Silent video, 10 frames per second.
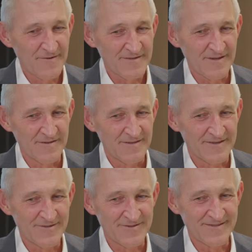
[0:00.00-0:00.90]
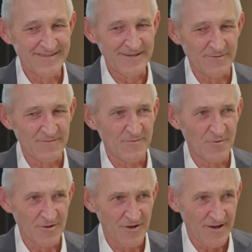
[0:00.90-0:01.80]
Firstly, let's deal with
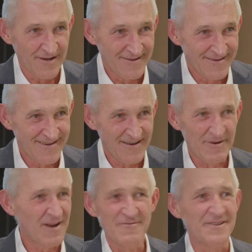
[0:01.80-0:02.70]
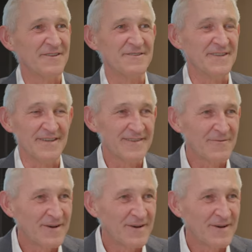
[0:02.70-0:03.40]
Fall Guy. I mean, I really don't see it that